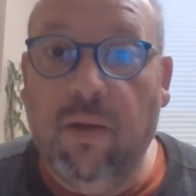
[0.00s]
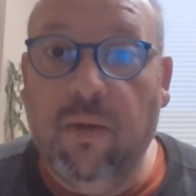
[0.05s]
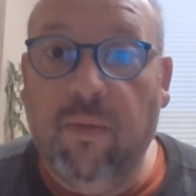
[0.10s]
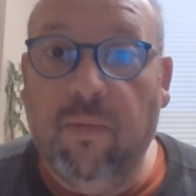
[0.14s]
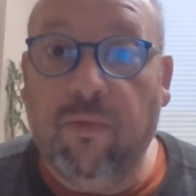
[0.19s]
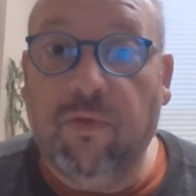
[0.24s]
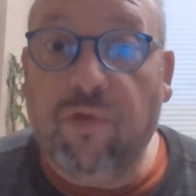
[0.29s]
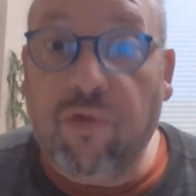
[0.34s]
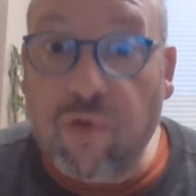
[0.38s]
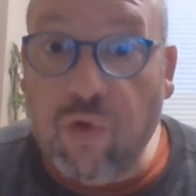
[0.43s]

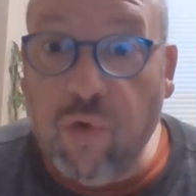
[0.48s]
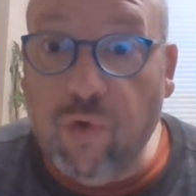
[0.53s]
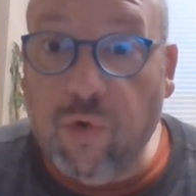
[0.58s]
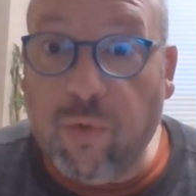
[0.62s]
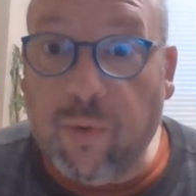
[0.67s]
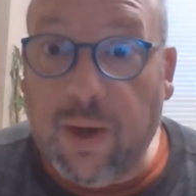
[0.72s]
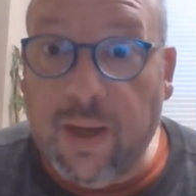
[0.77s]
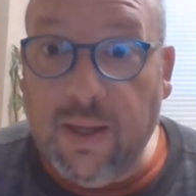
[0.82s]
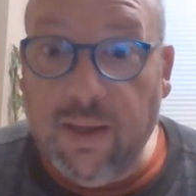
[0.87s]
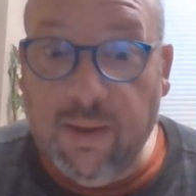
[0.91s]

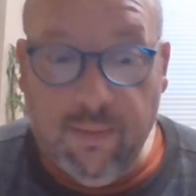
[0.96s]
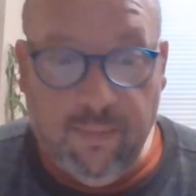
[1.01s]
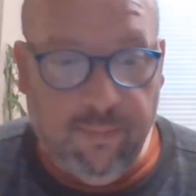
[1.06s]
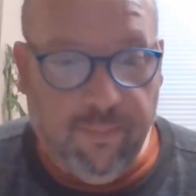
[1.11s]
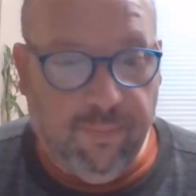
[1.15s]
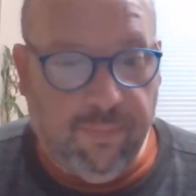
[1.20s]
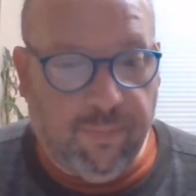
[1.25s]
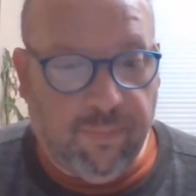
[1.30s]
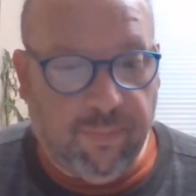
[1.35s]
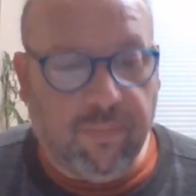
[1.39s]
scootering.
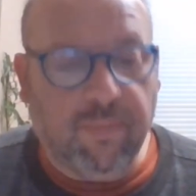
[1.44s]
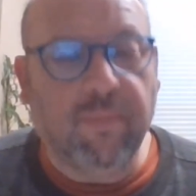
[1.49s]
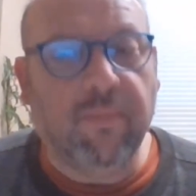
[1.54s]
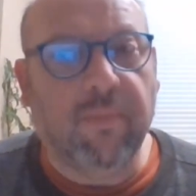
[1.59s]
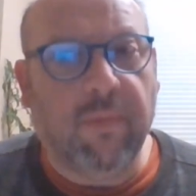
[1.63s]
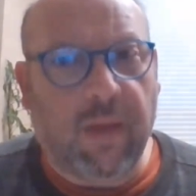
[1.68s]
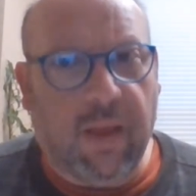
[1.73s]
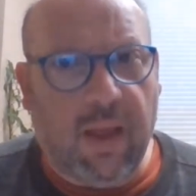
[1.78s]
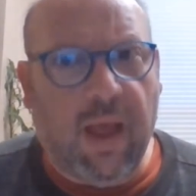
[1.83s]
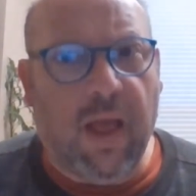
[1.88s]

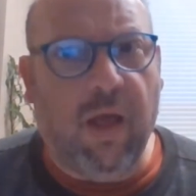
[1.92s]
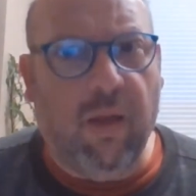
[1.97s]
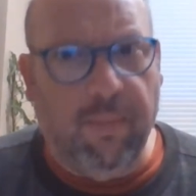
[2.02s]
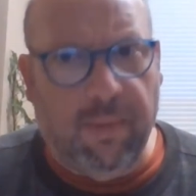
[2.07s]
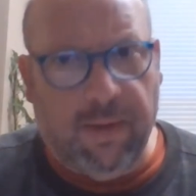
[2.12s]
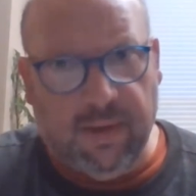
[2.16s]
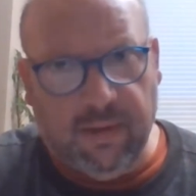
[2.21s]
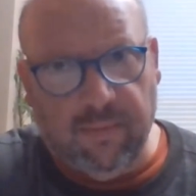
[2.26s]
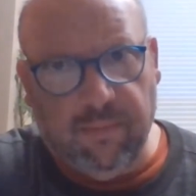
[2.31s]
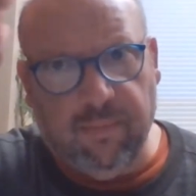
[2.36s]

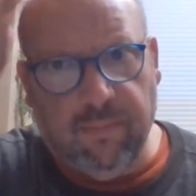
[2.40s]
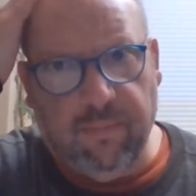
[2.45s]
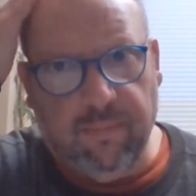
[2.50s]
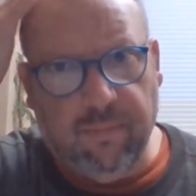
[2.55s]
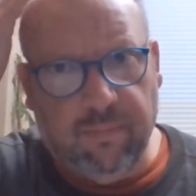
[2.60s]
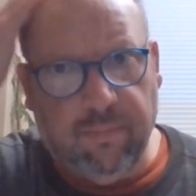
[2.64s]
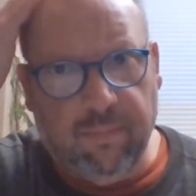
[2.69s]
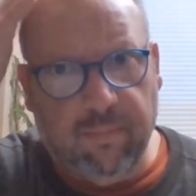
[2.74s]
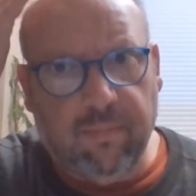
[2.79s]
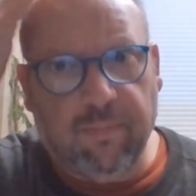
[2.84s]
Helmet
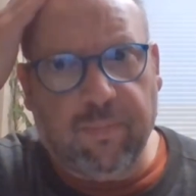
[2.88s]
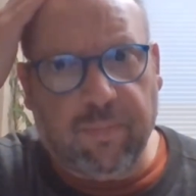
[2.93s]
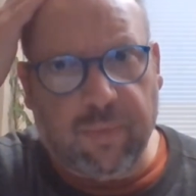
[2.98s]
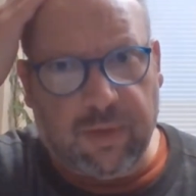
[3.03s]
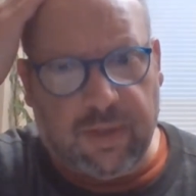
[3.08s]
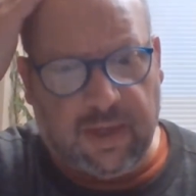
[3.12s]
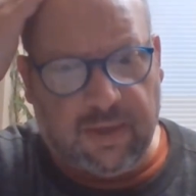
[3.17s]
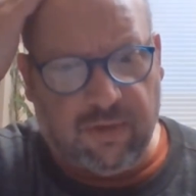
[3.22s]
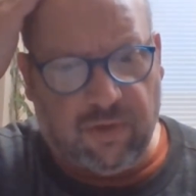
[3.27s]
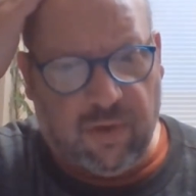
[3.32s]

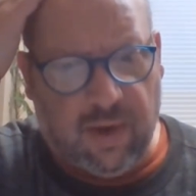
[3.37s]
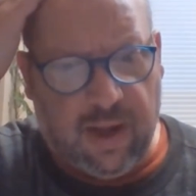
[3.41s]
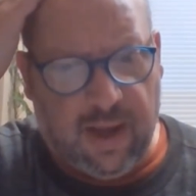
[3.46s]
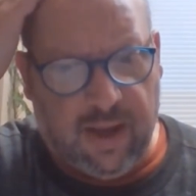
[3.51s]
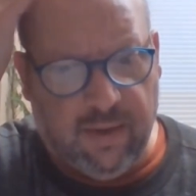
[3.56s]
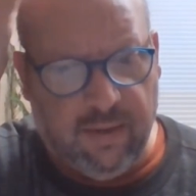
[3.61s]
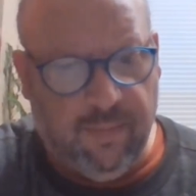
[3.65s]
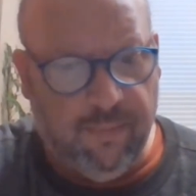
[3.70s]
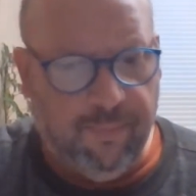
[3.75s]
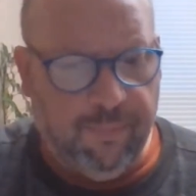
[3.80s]
protects your
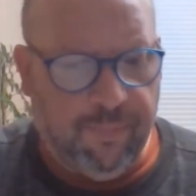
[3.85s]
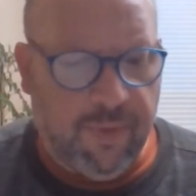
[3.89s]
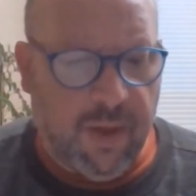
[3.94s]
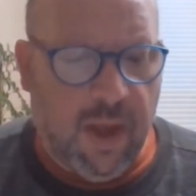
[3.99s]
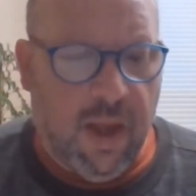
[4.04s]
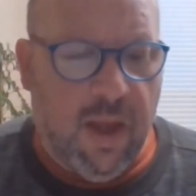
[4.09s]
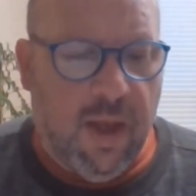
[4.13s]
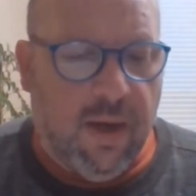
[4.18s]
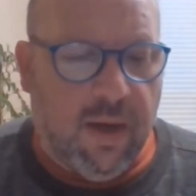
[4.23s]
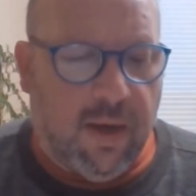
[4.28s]
head.
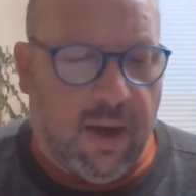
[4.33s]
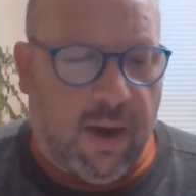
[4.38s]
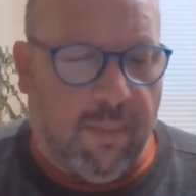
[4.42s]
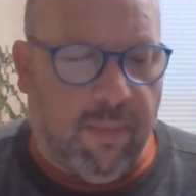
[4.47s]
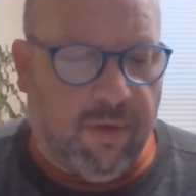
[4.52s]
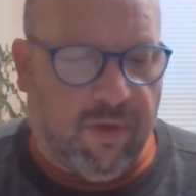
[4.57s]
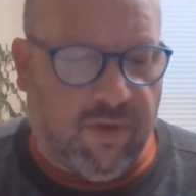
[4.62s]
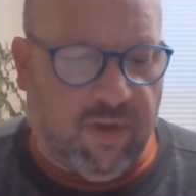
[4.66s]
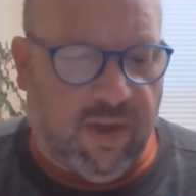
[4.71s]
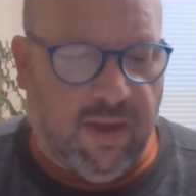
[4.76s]

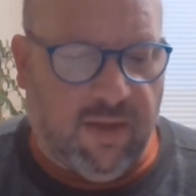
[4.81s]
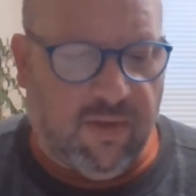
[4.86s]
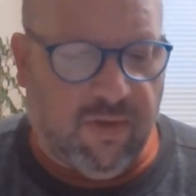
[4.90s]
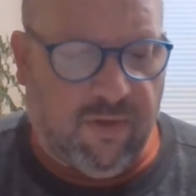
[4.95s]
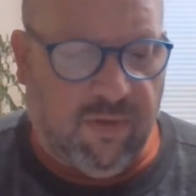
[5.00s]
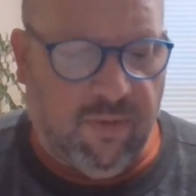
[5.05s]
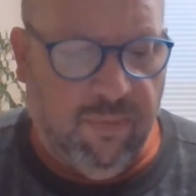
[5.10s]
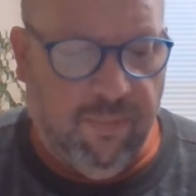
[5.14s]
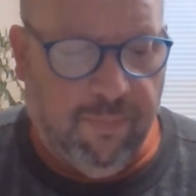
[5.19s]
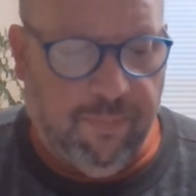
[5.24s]
Number
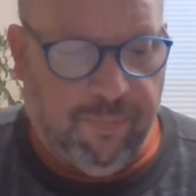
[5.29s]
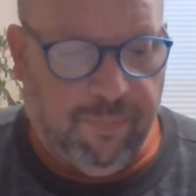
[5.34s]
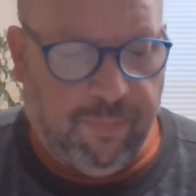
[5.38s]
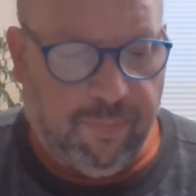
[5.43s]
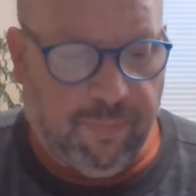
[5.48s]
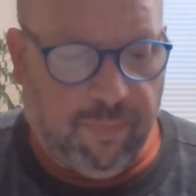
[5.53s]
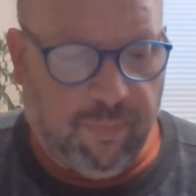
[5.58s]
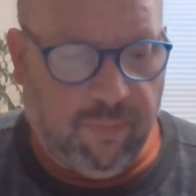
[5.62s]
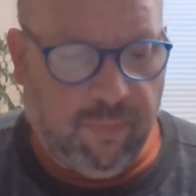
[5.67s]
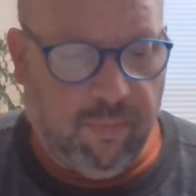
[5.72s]
6,
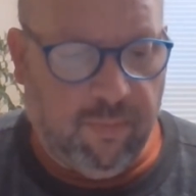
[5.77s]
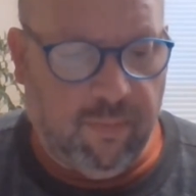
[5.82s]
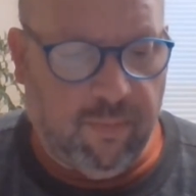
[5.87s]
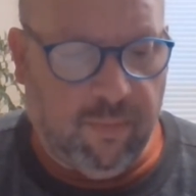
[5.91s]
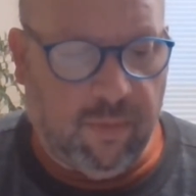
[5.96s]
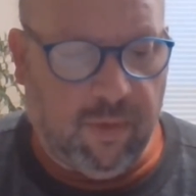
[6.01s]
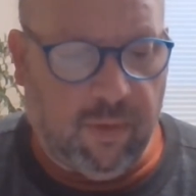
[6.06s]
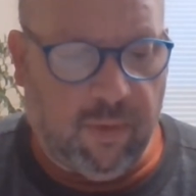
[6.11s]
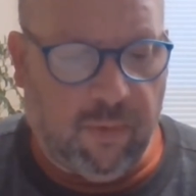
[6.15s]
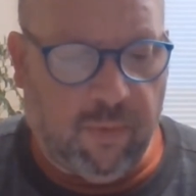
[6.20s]

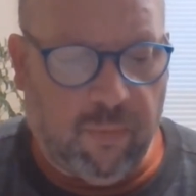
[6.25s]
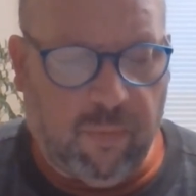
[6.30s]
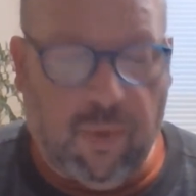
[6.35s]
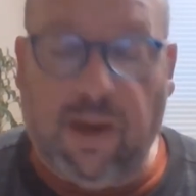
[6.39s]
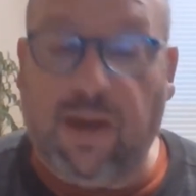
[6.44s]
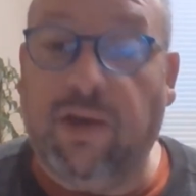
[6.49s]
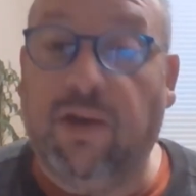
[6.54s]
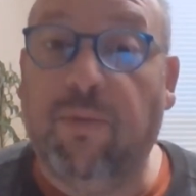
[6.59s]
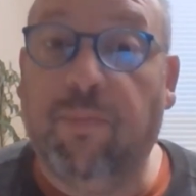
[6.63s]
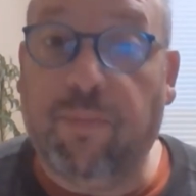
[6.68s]

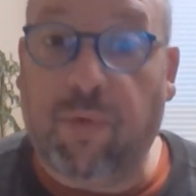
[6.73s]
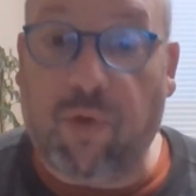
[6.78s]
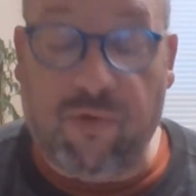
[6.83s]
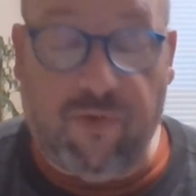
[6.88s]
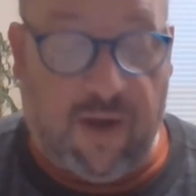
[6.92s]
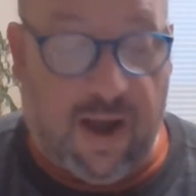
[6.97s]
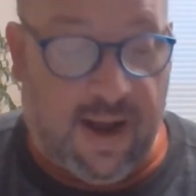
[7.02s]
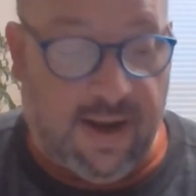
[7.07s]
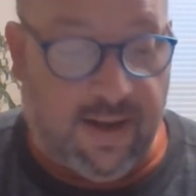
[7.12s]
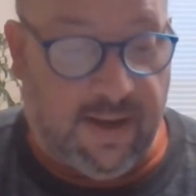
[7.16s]
right,
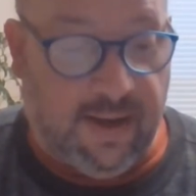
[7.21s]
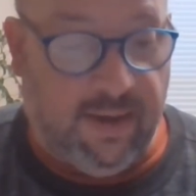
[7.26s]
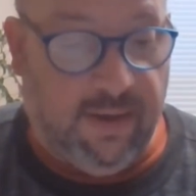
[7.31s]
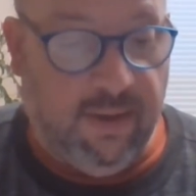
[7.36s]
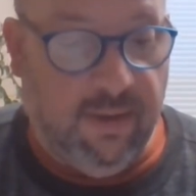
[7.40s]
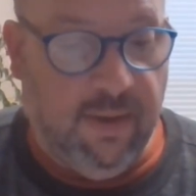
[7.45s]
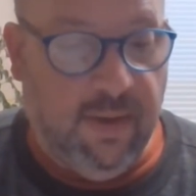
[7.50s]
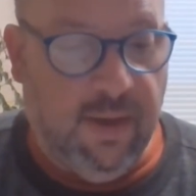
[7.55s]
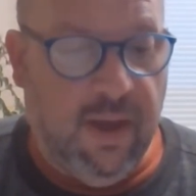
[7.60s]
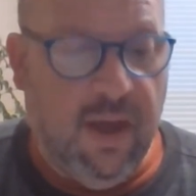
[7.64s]
provided.
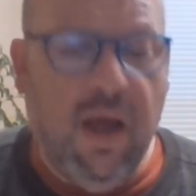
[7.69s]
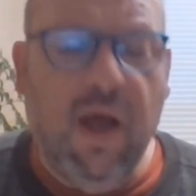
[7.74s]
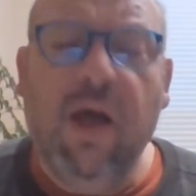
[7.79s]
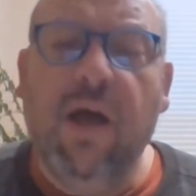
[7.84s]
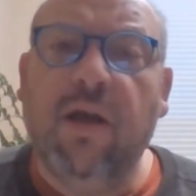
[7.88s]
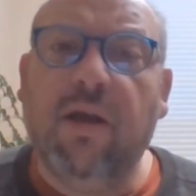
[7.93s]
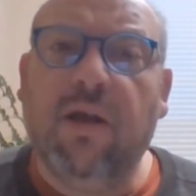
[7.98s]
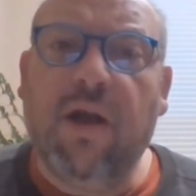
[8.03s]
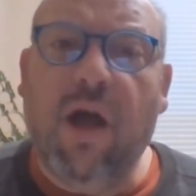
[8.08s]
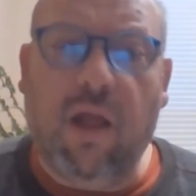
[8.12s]

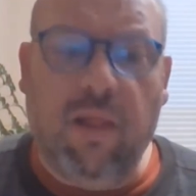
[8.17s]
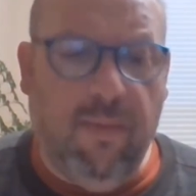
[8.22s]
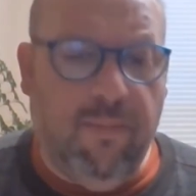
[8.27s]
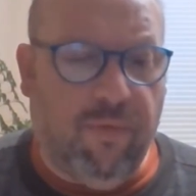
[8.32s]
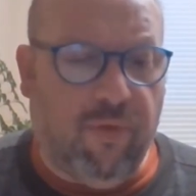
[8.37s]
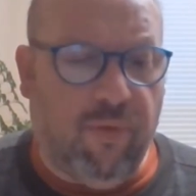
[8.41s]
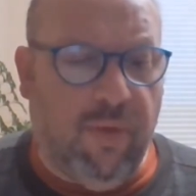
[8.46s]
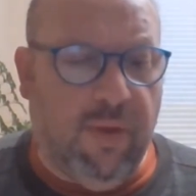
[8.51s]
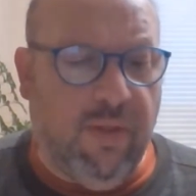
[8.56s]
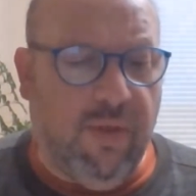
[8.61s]
Column
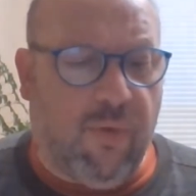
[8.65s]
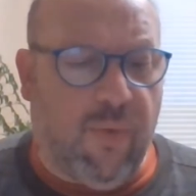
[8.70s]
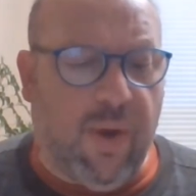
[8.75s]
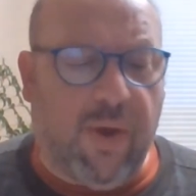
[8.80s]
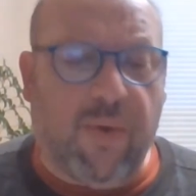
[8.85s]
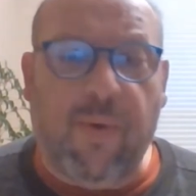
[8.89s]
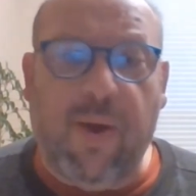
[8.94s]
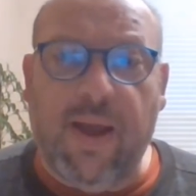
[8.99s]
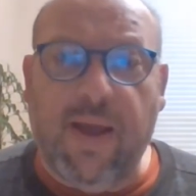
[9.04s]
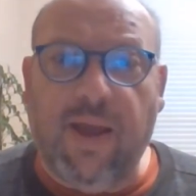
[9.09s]
3, the
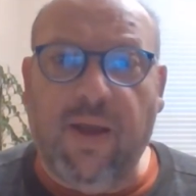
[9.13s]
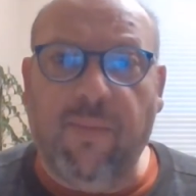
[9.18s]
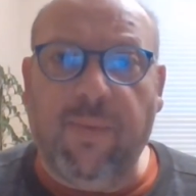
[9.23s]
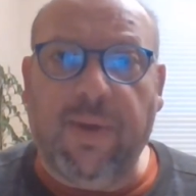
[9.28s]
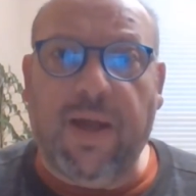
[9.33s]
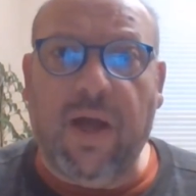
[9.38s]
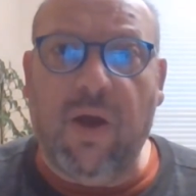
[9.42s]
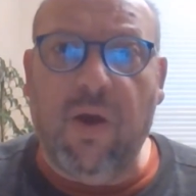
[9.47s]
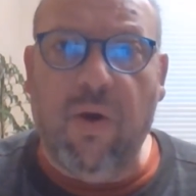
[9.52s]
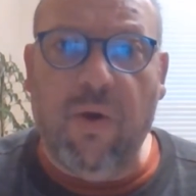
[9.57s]
quick way, here we
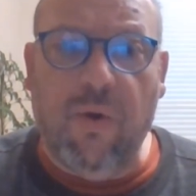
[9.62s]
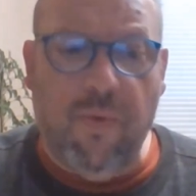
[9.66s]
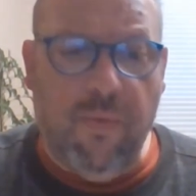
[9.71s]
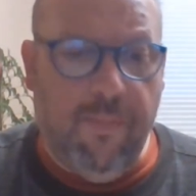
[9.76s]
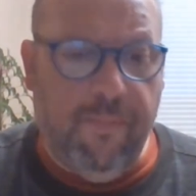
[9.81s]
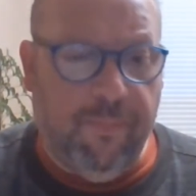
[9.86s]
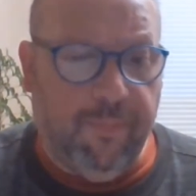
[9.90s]
go.